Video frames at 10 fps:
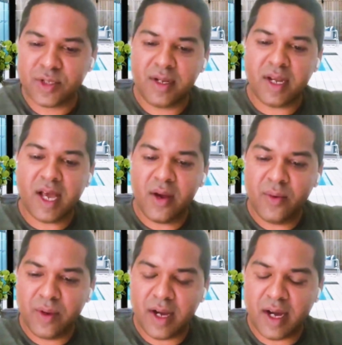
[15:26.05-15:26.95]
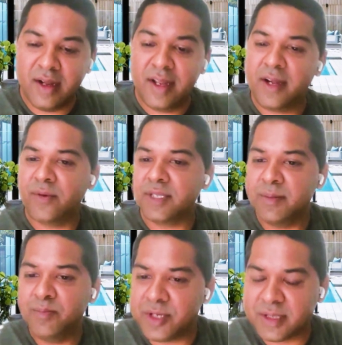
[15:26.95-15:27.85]
so now earlier it was
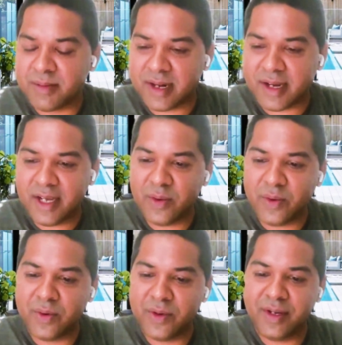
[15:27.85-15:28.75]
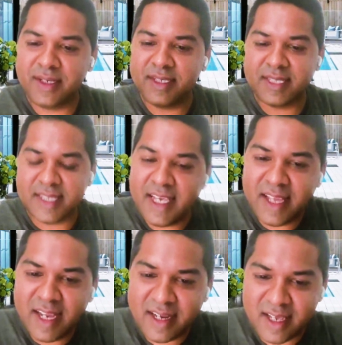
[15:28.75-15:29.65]
impossible right you couldn't say
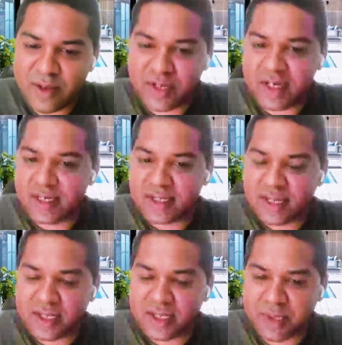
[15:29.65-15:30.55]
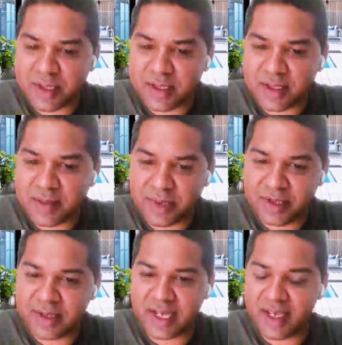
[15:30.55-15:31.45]
that hey you didn't send this person the
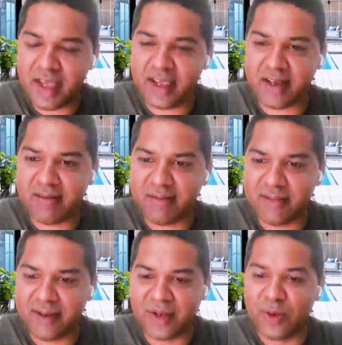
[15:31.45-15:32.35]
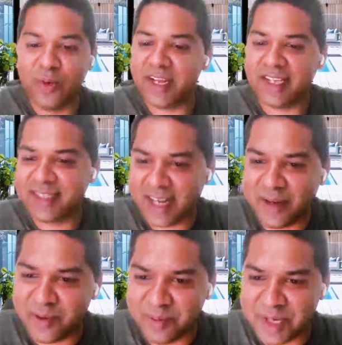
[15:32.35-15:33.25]
birthday cake and no one has that
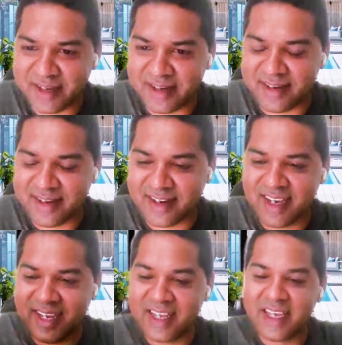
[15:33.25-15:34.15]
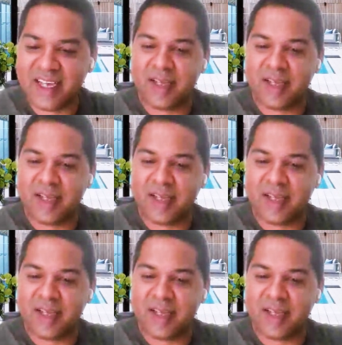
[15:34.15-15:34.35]
information right